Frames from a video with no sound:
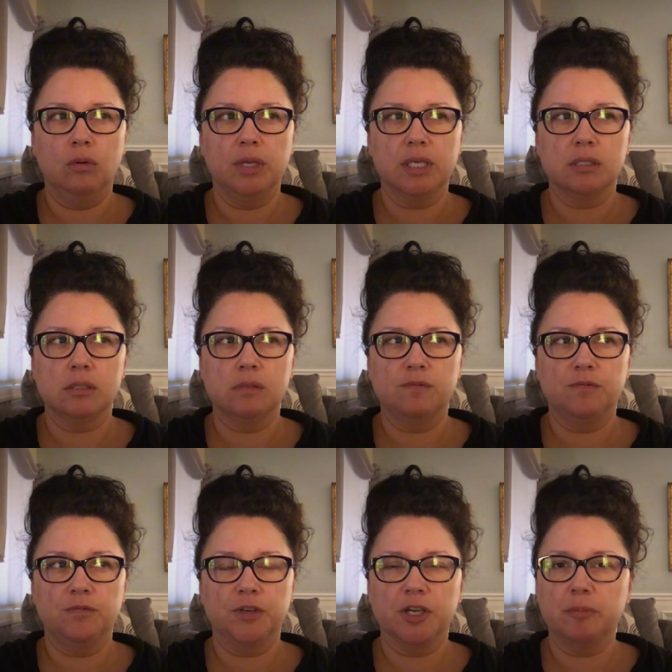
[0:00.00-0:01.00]
is
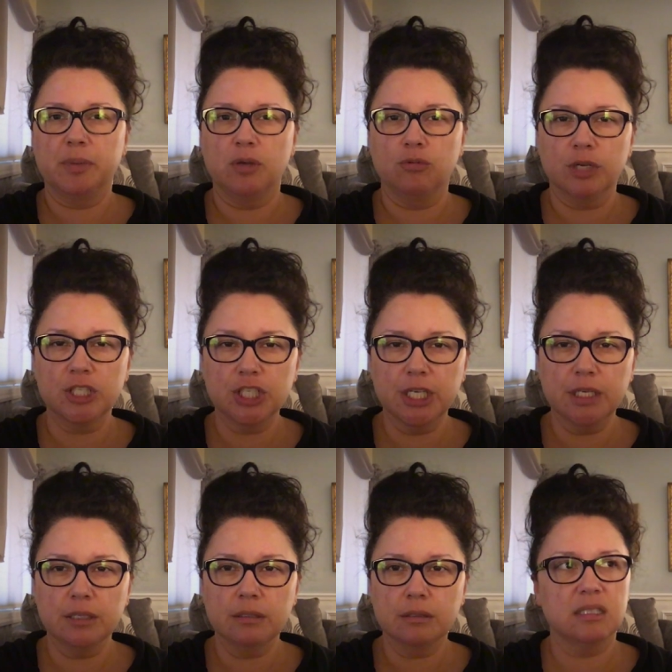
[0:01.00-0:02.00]
very
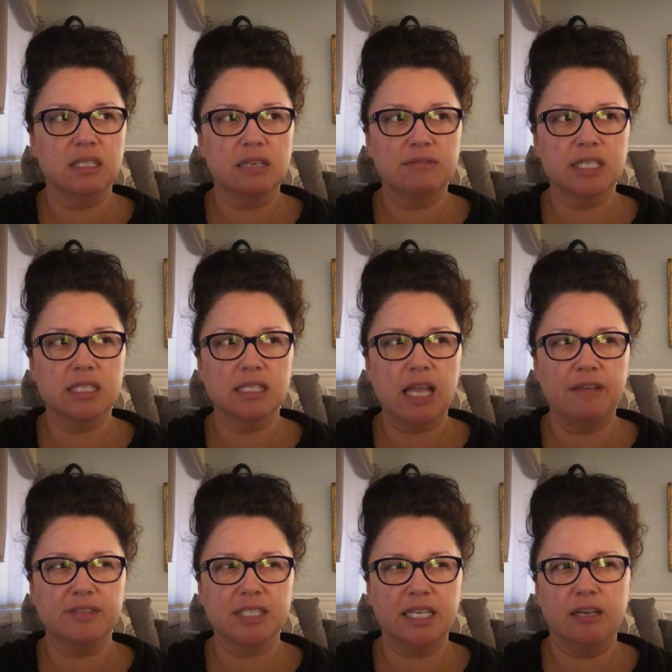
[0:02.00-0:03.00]
begrudging, lives his life
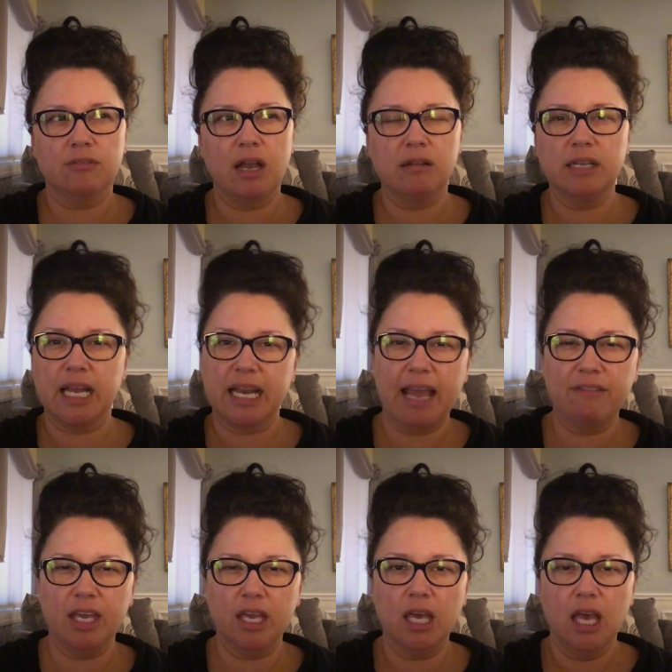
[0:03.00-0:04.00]
sitting around
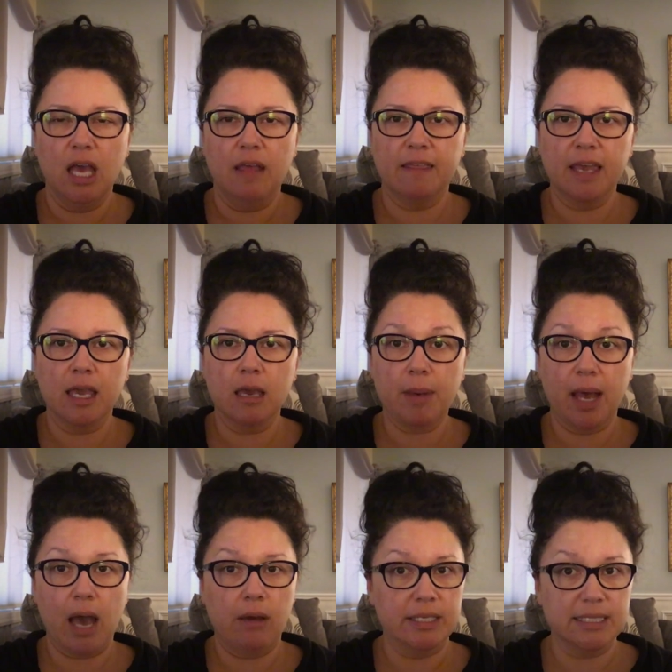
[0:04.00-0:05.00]
conniving, thinking about
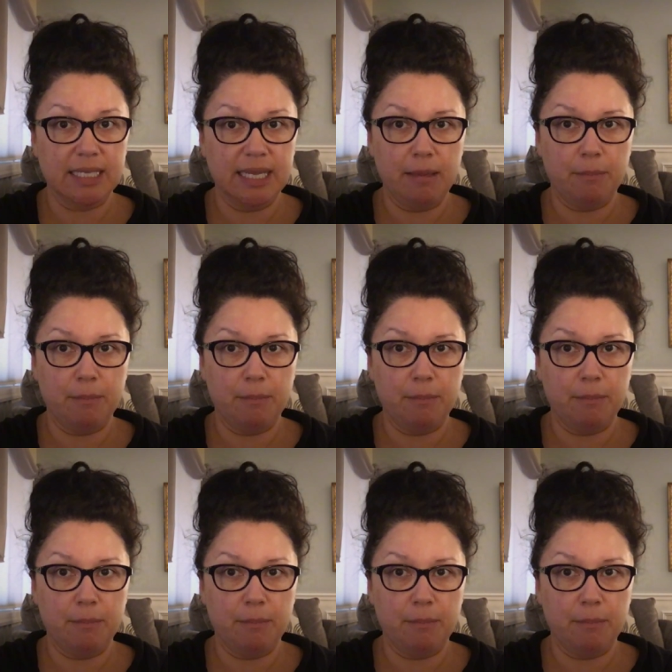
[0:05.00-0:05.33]
how he's going to